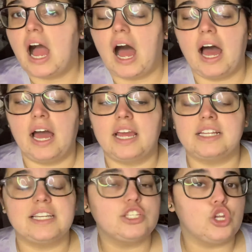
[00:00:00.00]
I
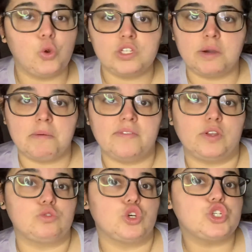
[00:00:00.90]
tend to notice that my
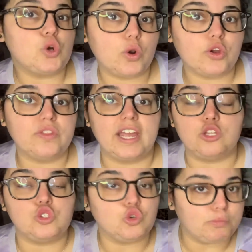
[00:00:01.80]
videos are shorter. They
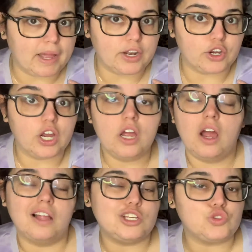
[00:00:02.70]
do better,
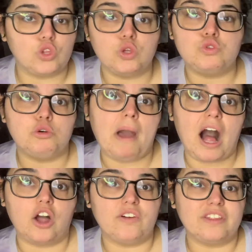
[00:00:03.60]
at least through the YouTube
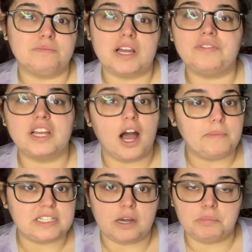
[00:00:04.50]
algorithm. Definitely
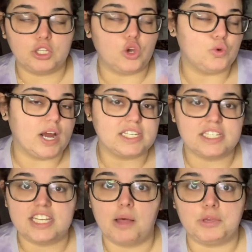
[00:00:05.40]
comment down below. You guys can
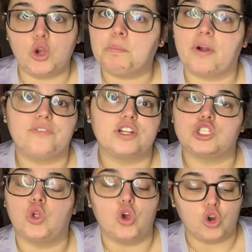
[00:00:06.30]
tell me your preference,
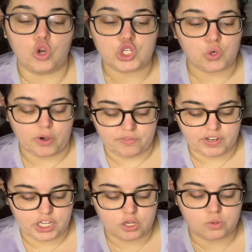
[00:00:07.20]
longer or shorter
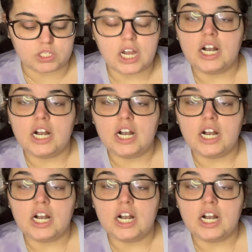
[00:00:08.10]
videos.